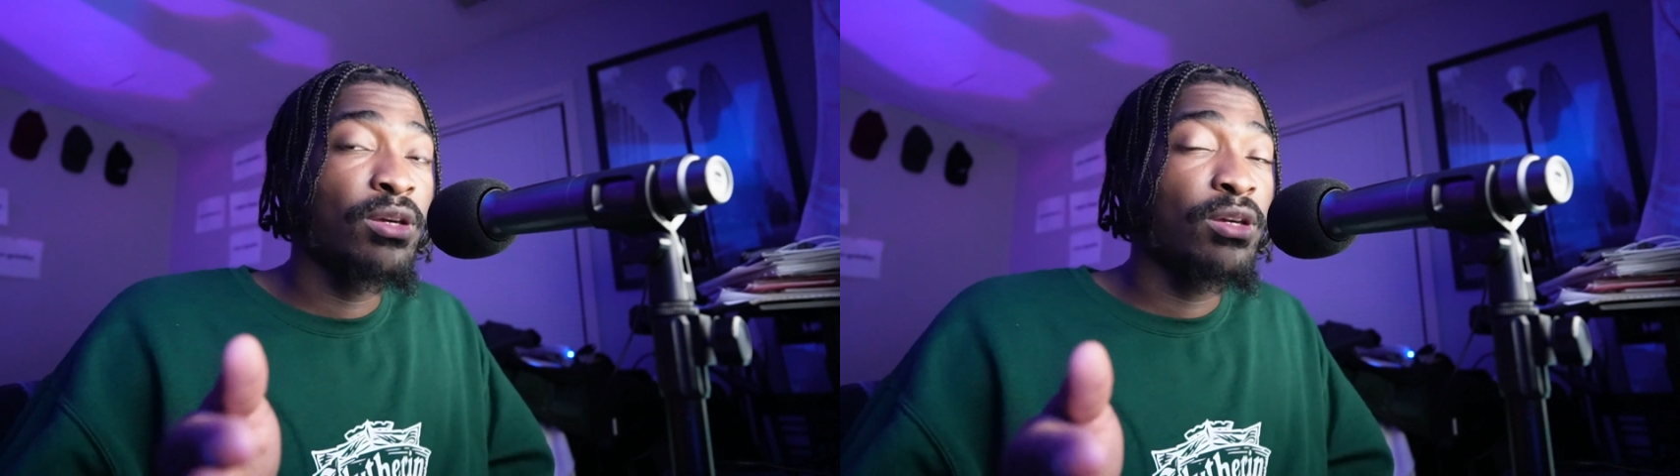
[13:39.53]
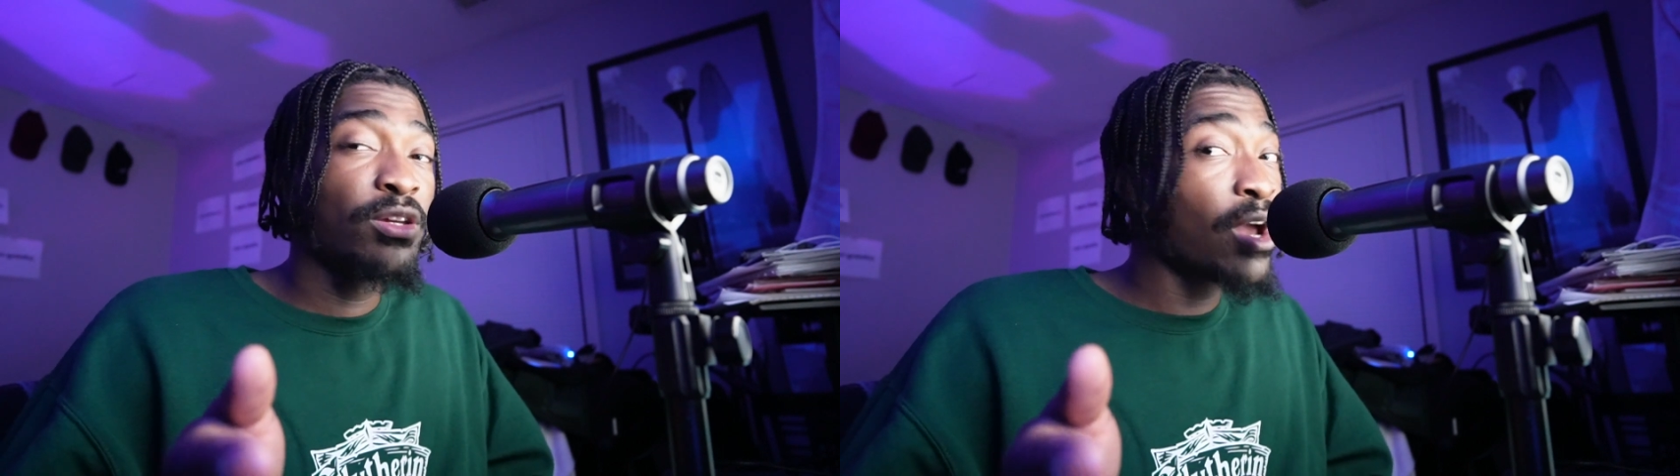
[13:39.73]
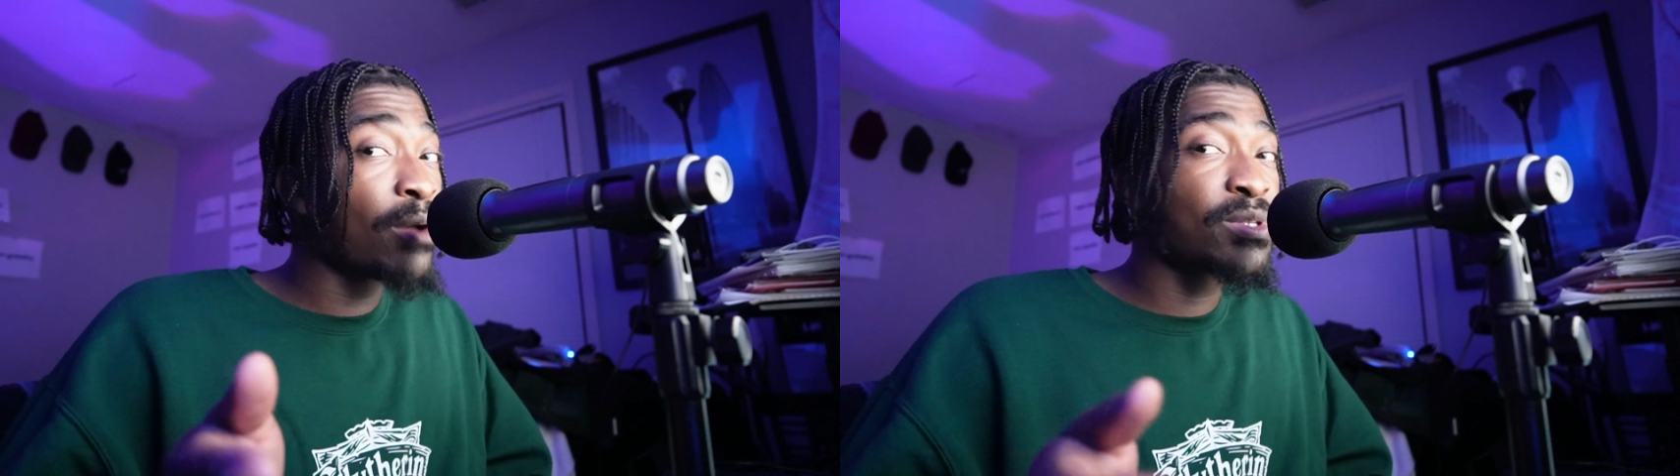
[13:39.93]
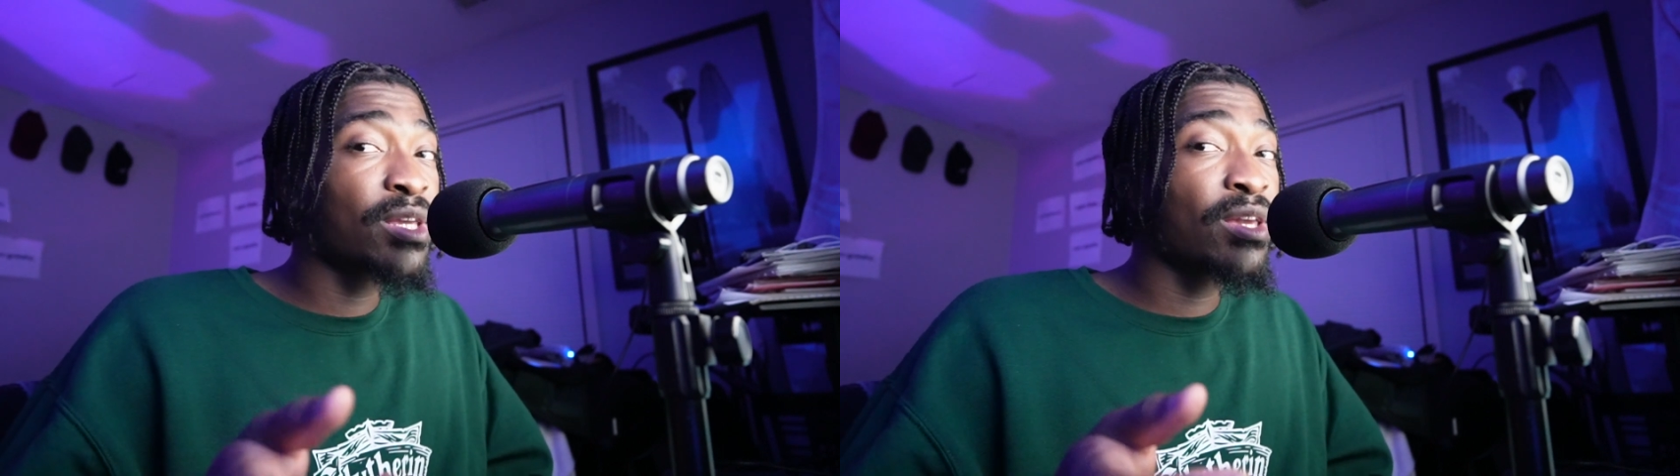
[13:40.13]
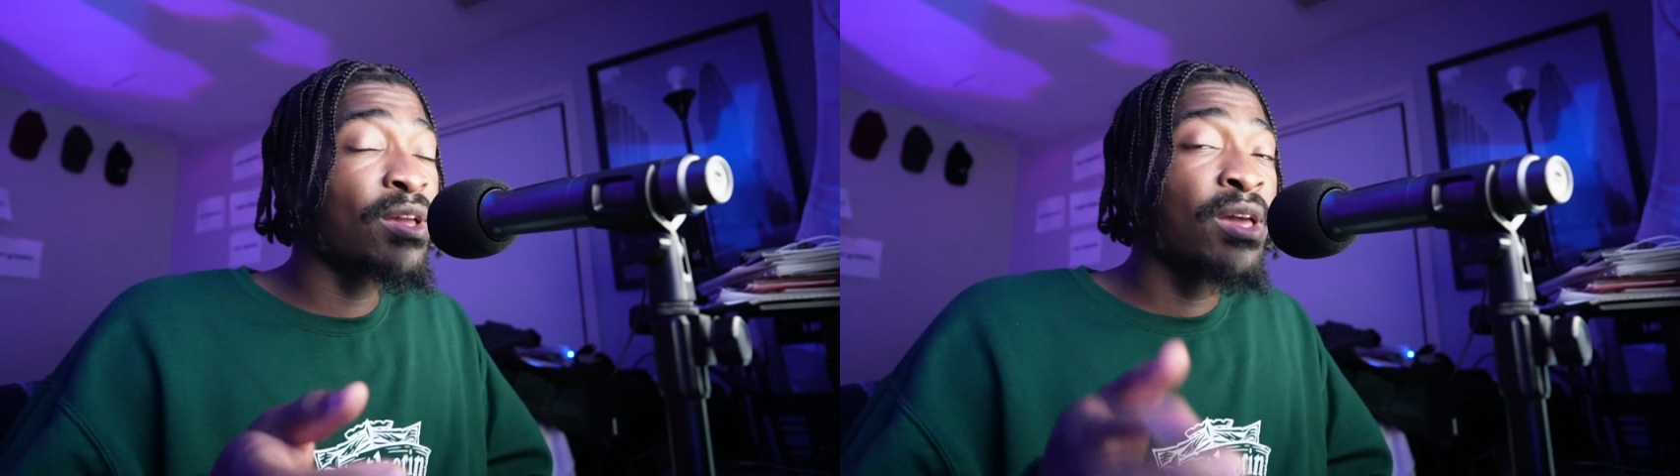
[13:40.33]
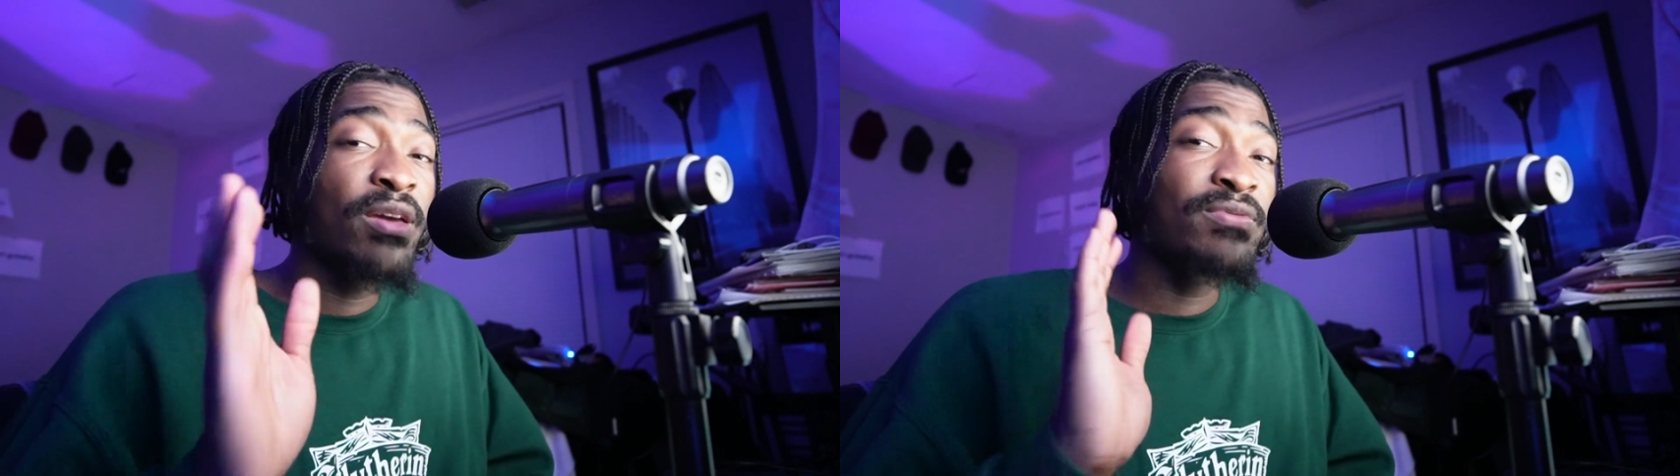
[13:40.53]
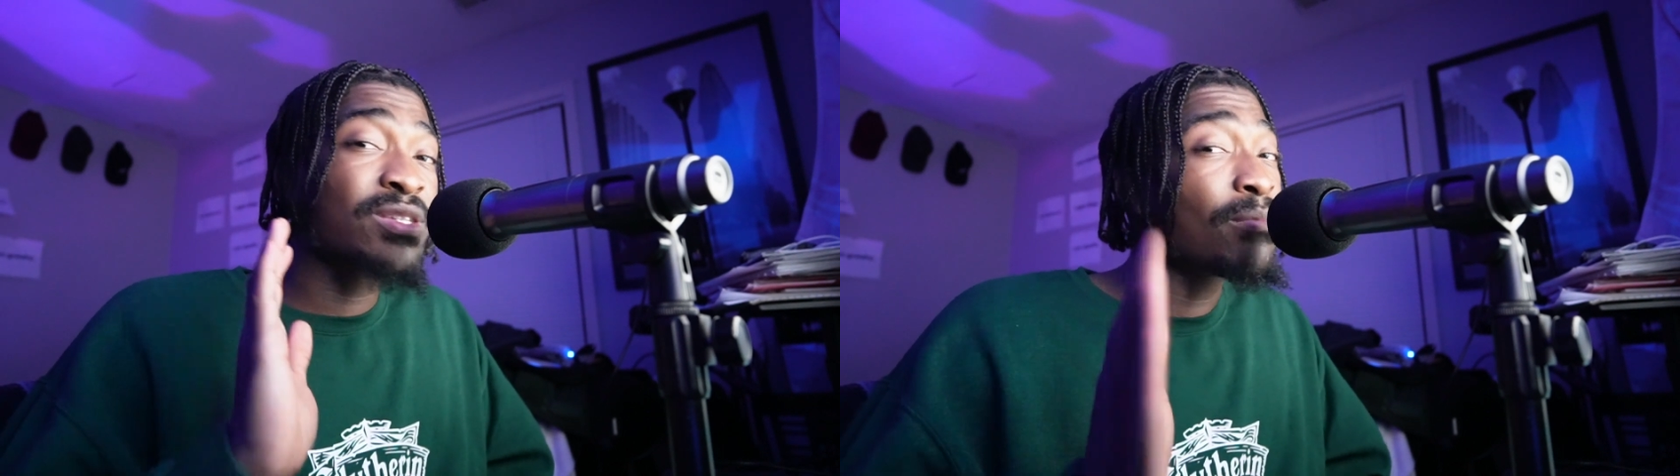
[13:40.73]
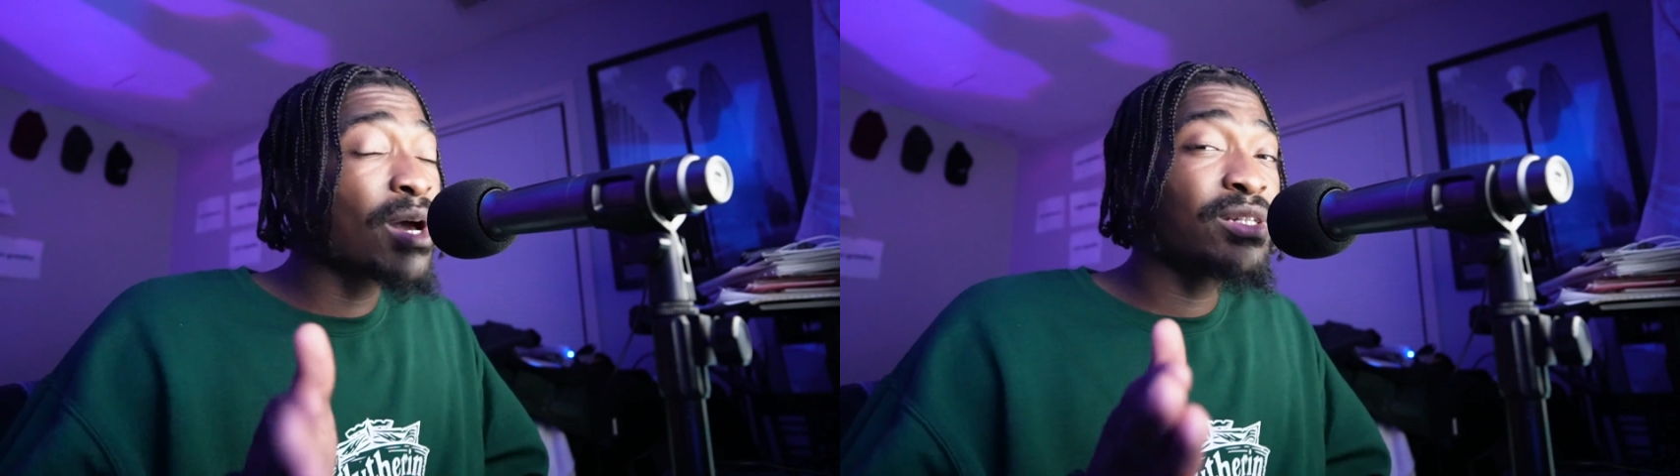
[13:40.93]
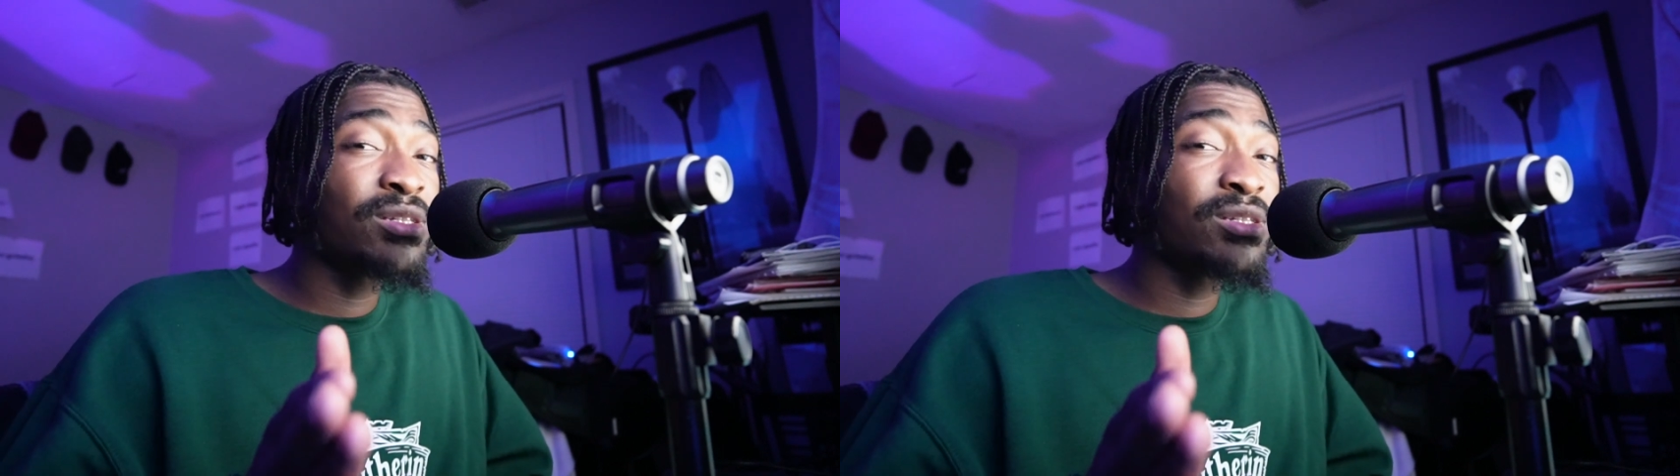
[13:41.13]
You know what I'm saying? If somebody